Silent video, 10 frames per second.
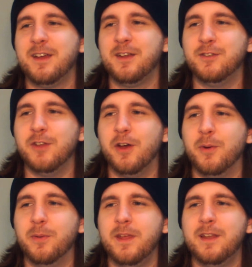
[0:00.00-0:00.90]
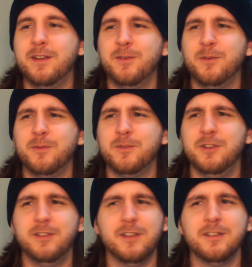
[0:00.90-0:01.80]
So then
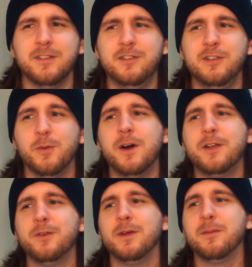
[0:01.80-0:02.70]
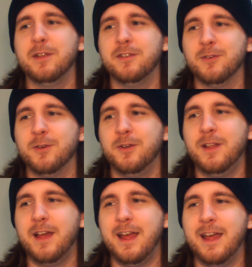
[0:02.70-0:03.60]
she says that she's a wandering
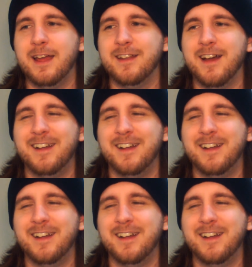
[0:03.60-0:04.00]
minstrel, and